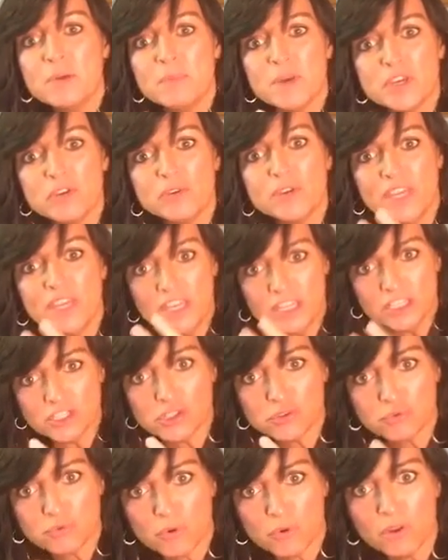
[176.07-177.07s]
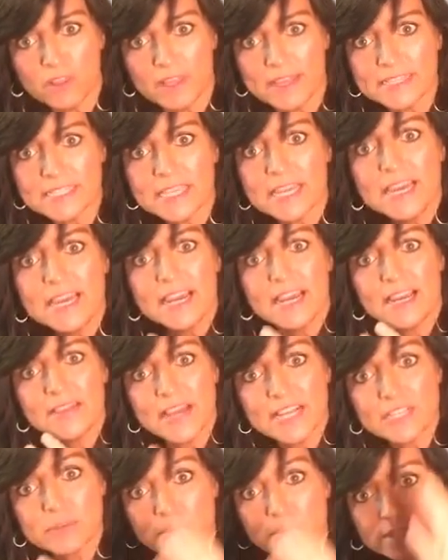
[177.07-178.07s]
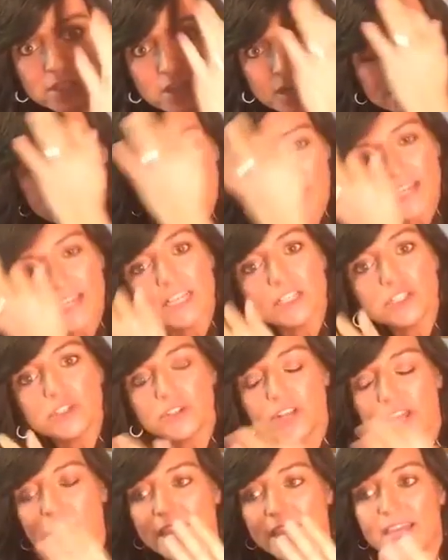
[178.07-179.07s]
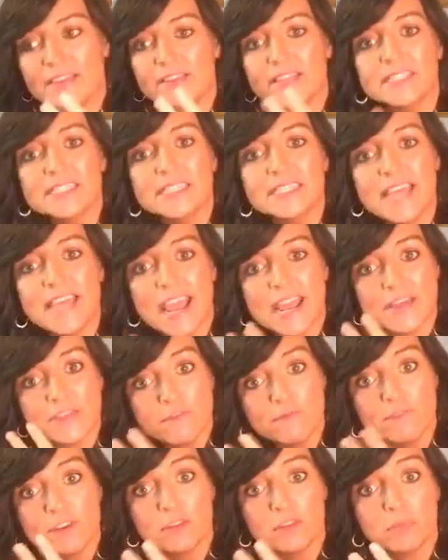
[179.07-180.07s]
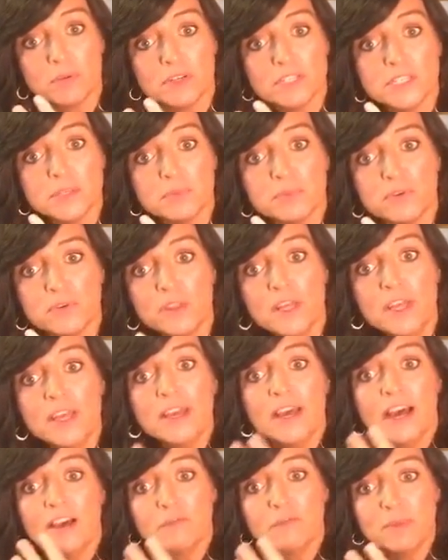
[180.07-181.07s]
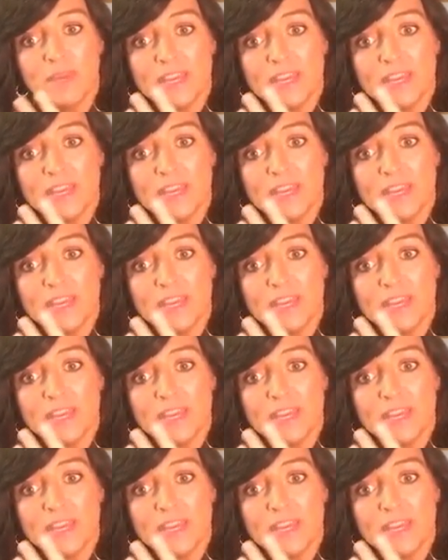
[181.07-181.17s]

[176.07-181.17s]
but you can control it. And that's what we talked about yesterday. And then today, the 5th principle of